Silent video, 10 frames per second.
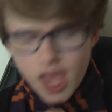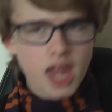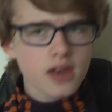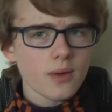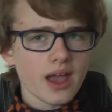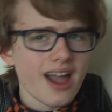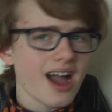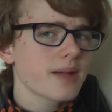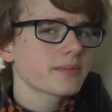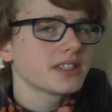Anyway, I
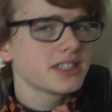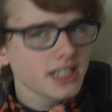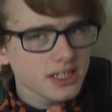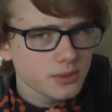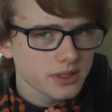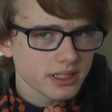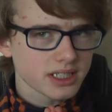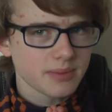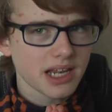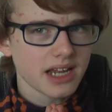am continuing this
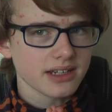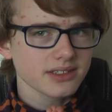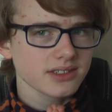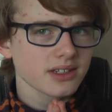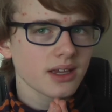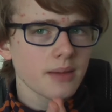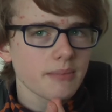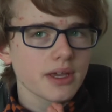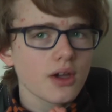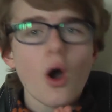playlist
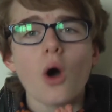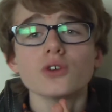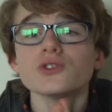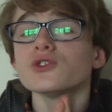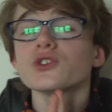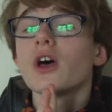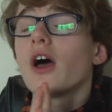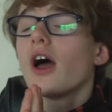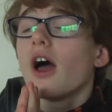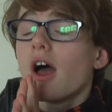because
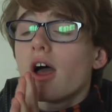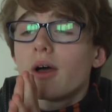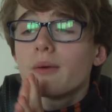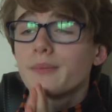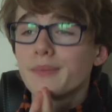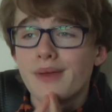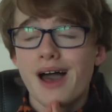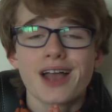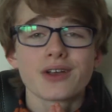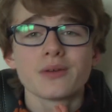
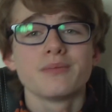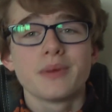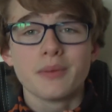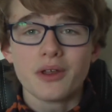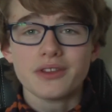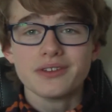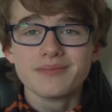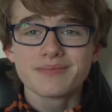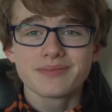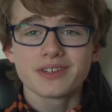I couldn't be bothered
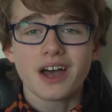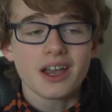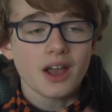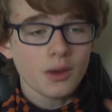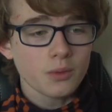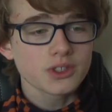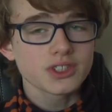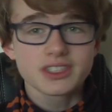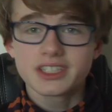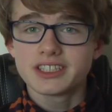I, I wanted
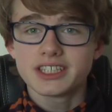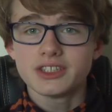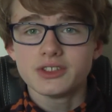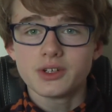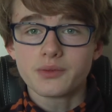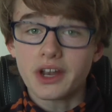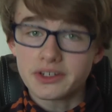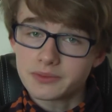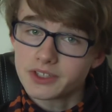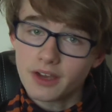to continue doing
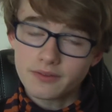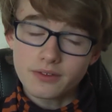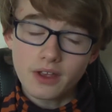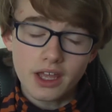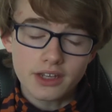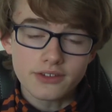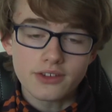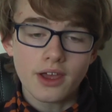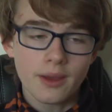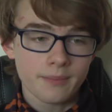random stuff and
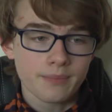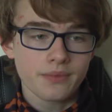um,